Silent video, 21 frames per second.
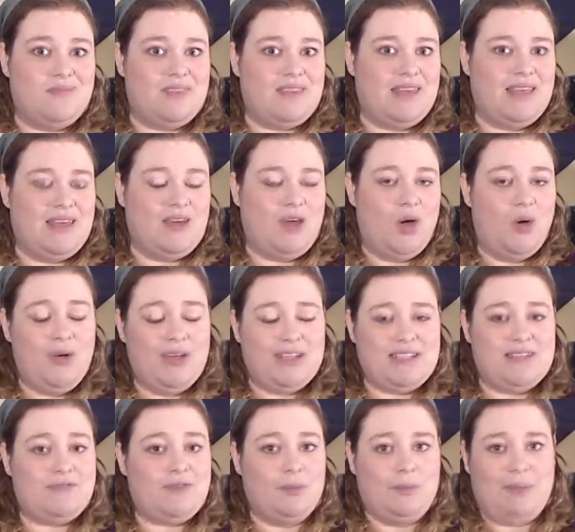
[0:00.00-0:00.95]
they go at
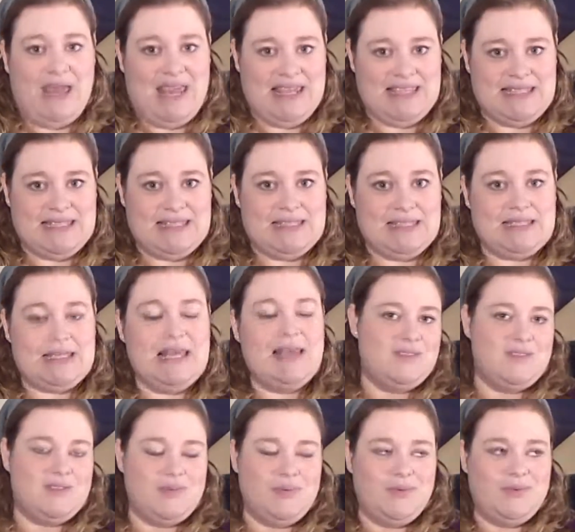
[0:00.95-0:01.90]
different paces.
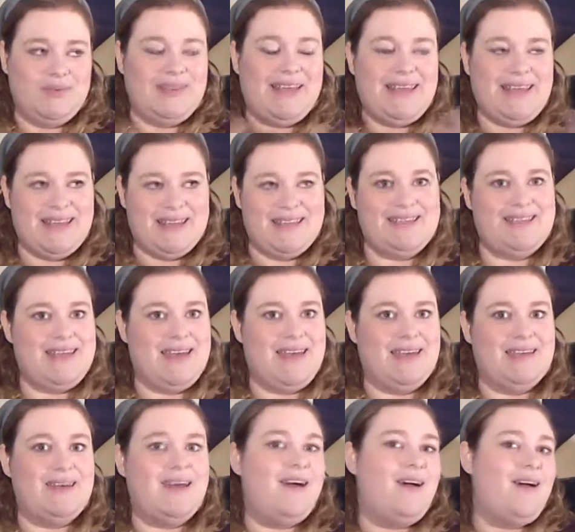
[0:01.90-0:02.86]
So, like I
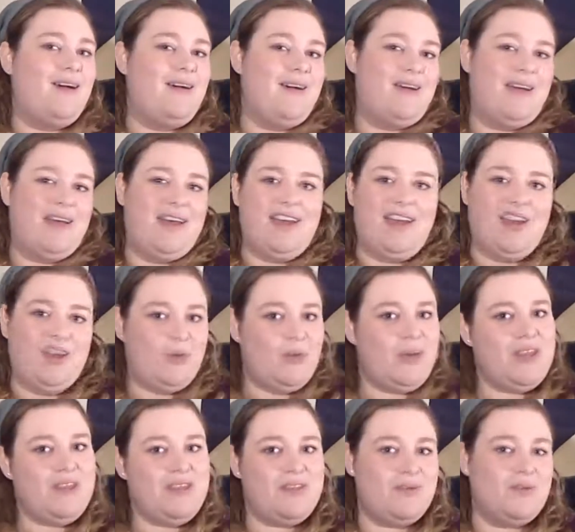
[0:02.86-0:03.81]
said, I
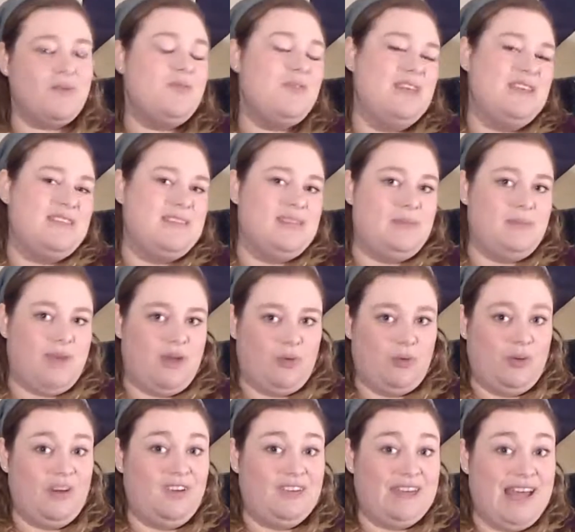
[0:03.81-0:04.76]
went through this in my
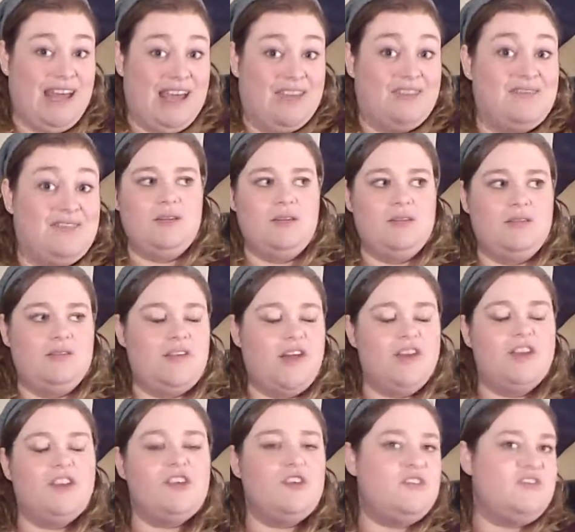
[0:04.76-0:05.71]
real life.
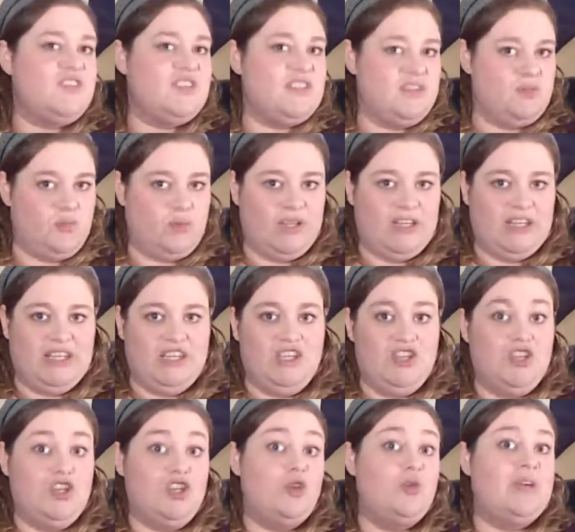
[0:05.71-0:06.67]
Neither of us really
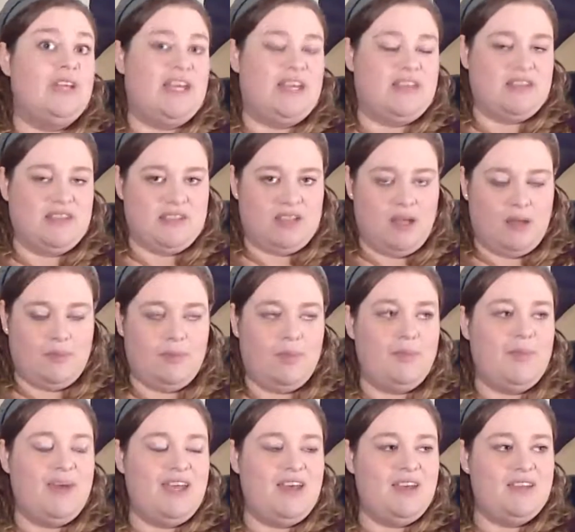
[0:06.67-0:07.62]
knew it at the time,
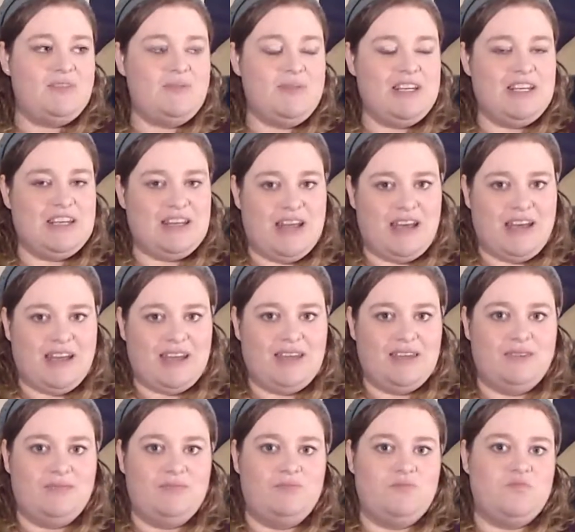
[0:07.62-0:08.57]
but my husband and
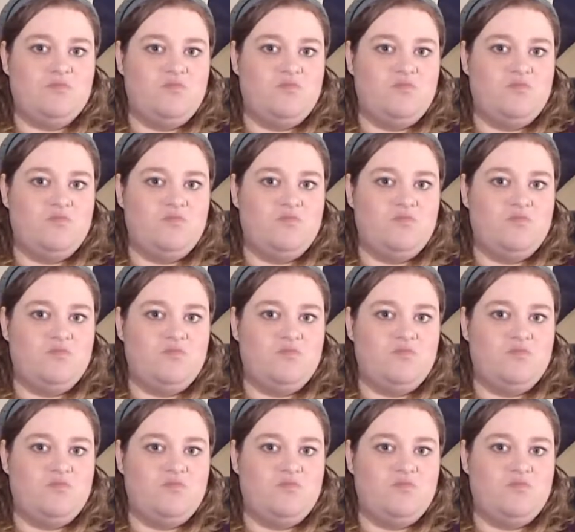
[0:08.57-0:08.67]
I